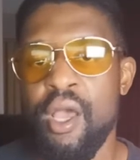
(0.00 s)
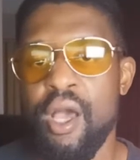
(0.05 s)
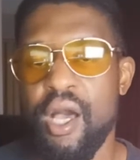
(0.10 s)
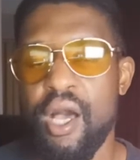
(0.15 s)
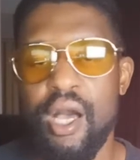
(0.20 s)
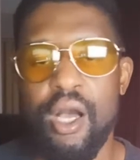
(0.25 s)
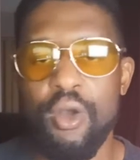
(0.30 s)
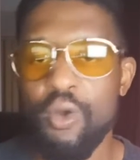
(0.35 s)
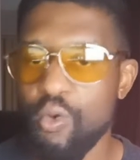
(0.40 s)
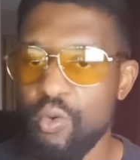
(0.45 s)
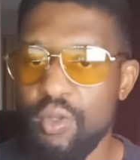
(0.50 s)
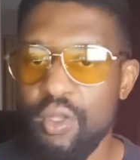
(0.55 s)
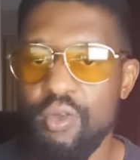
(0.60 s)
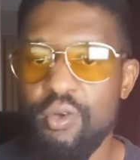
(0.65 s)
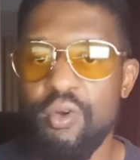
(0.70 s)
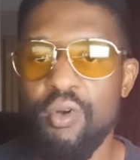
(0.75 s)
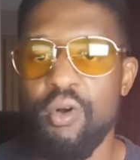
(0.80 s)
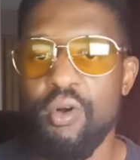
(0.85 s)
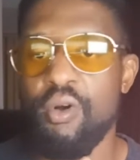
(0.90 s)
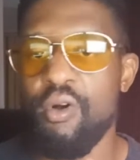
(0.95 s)

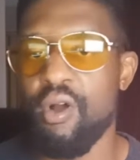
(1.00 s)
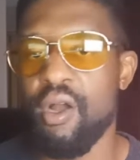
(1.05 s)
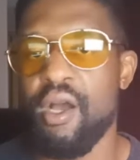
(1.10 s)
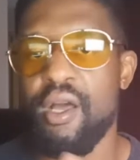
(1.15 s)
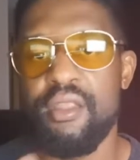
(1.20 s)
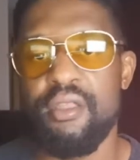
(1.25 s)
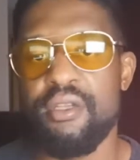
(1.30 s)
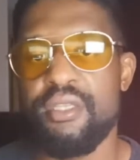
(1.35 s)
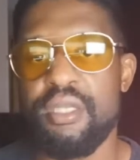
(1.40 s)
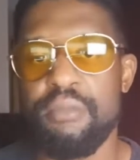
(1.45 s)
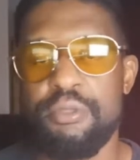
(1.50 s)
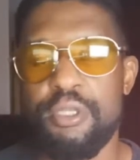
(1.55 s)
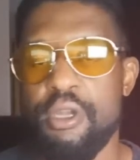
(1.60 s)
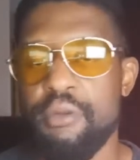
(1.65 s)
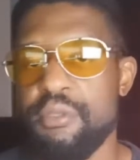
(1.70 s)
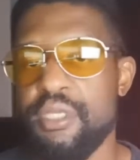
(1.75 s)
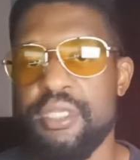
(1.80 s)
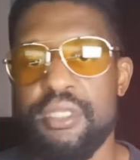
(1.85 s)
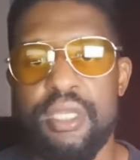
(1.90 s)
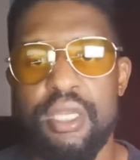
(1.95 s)
Hulu or other
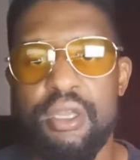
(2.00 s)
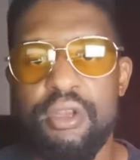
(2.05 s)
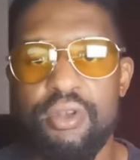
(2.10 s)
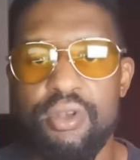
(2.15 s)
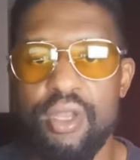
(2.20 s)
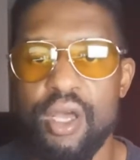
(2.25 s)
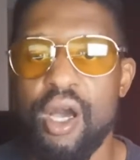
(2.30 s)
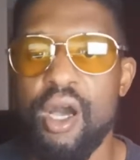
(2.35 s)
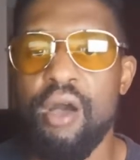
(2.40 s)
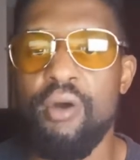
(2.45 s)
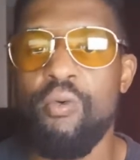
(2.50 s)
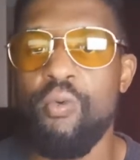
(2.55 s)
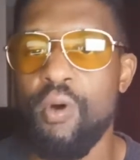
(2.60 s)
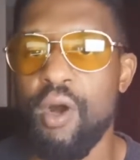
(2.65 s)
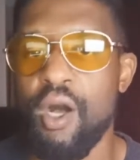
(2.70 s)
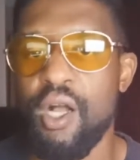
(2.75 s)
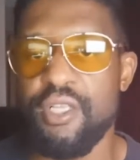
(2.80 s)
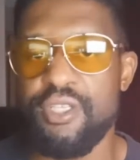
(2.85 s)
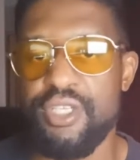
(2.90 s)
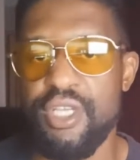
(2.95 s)
subscriptions that you're not
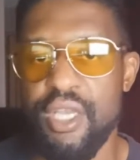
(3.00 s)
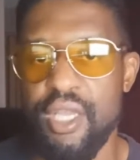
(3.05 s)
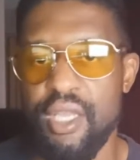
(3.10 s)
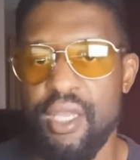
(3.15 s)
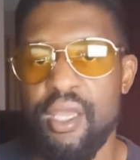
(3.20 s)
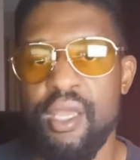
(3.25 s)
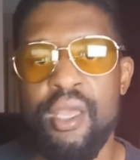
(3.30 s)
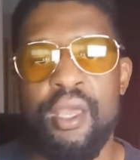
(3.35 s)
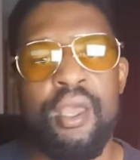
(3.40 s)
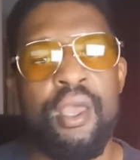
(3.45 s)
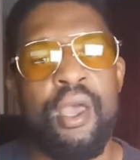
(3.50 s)
watching,